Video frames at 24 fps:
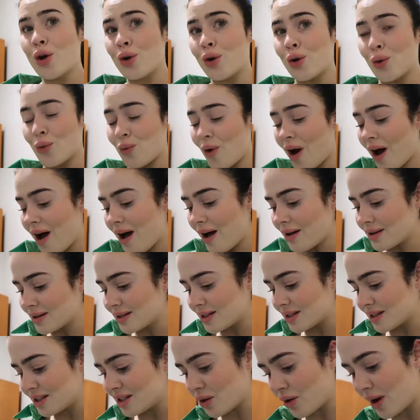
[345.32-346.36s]
garage.
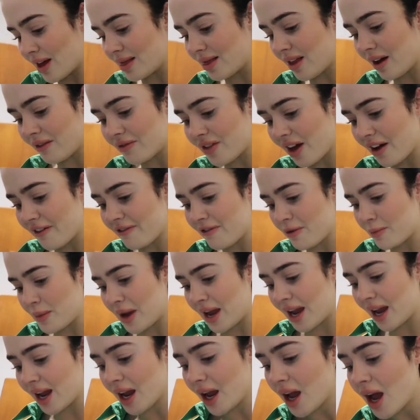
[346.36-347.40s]
So I love that for
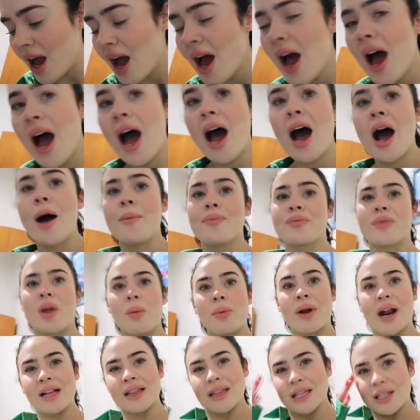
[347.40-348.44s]
me. Um,
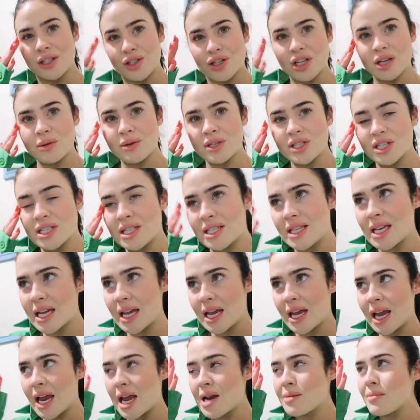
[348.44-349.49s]
but I literally was just
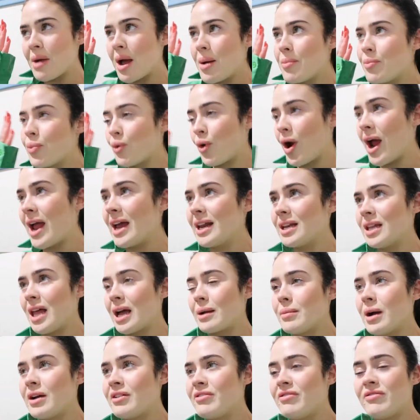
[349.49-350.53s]
thinking in my brain,
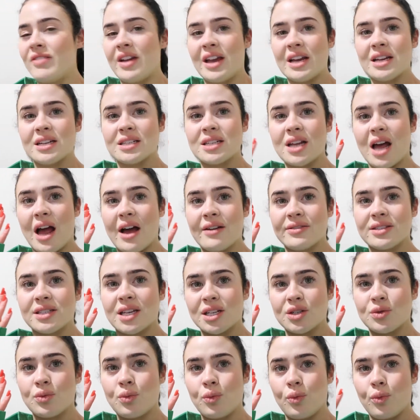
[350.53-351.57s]
like my feet. I have
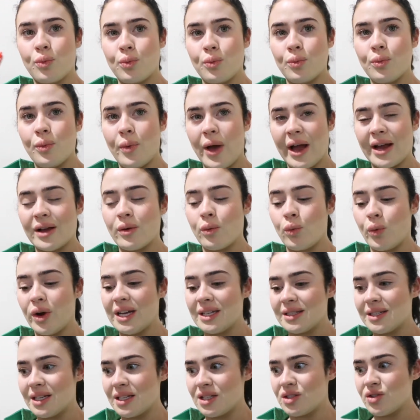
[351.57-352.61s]
such like
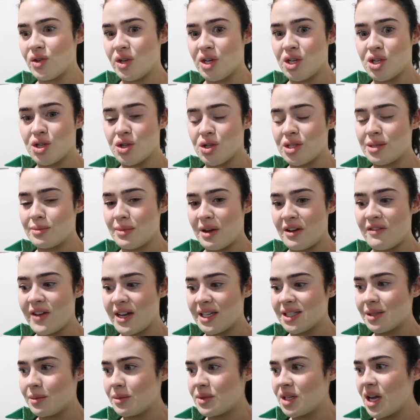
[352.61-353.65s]
weird sensory issues in my
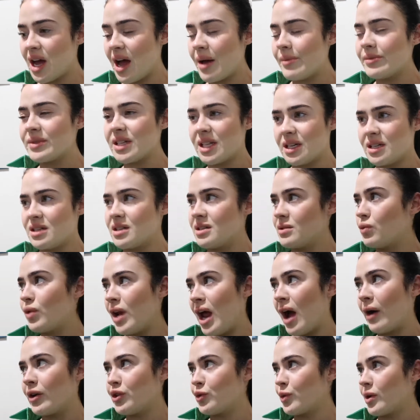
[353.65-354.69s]
feet sometimes, and
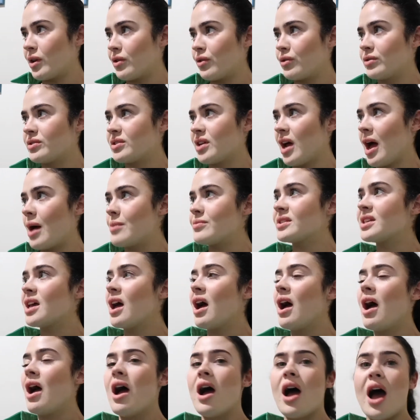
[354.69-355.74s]
now is one of those times.
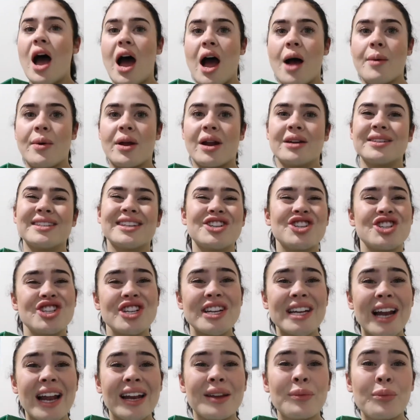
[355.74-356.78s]
Um, and I was like,
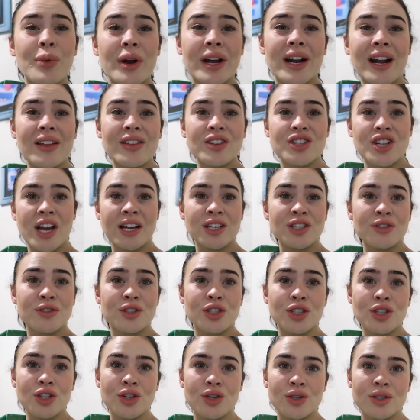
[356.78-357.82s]
shit, I didn't get another change of
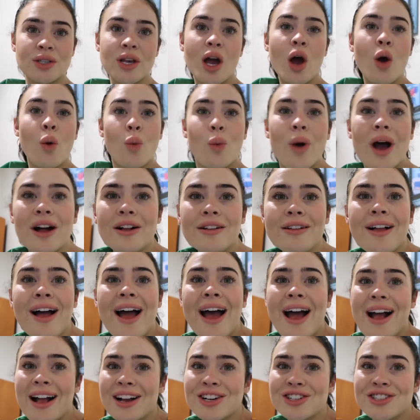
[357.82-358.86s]
shoes. Well,
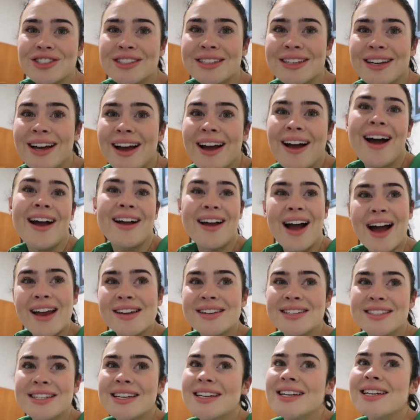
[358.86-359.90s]
actually, I kind
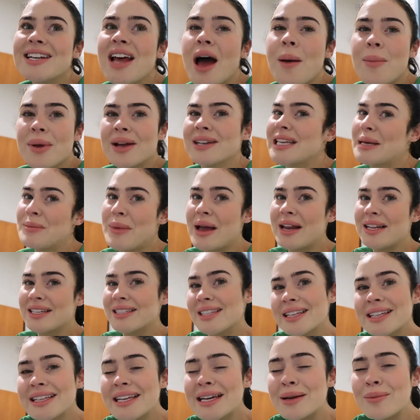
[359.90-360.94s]
of did, because I made a
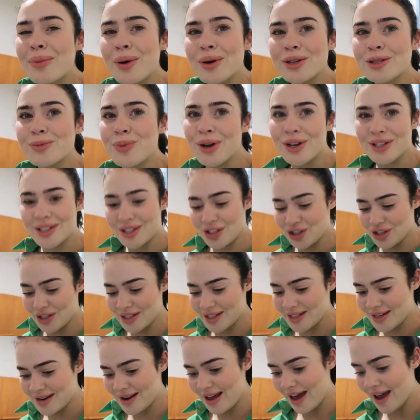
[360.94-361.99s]
silly impulse
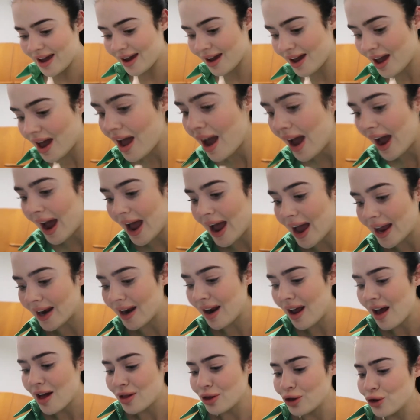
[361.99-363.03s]
purchase today,
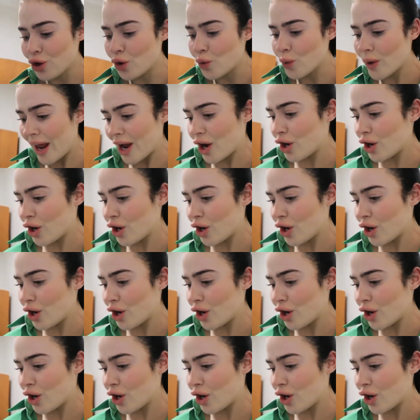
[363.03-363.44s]
and look what I